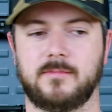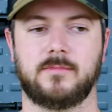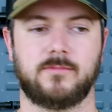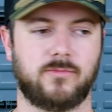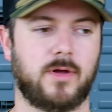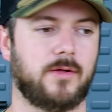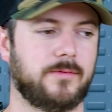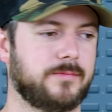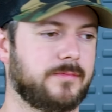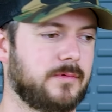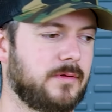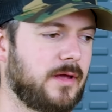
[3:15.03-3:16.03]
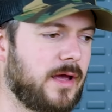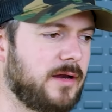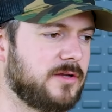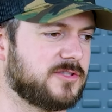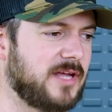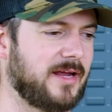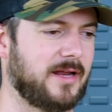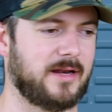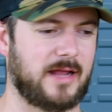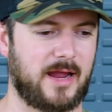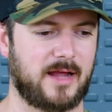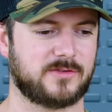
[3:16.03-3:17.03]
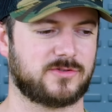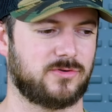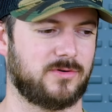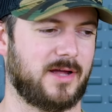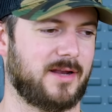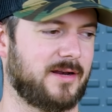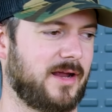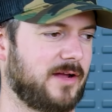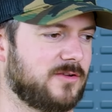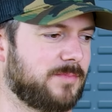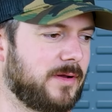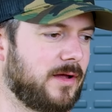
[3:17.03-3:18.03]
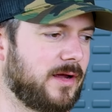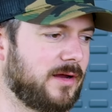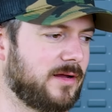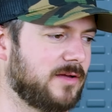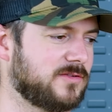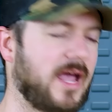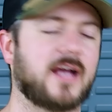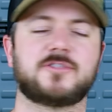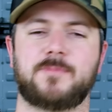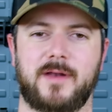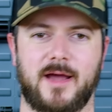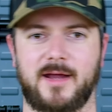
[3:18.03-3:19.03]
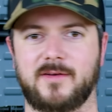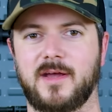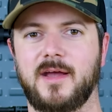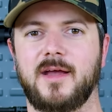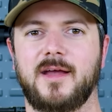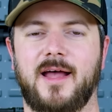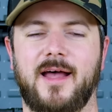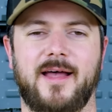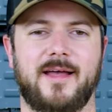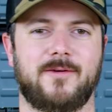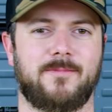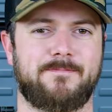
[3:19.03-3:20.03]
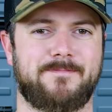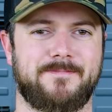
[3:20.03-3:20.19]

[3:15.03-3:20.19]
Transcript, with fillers: well, how do you say enhance or not enhance, but I guess expedite uh,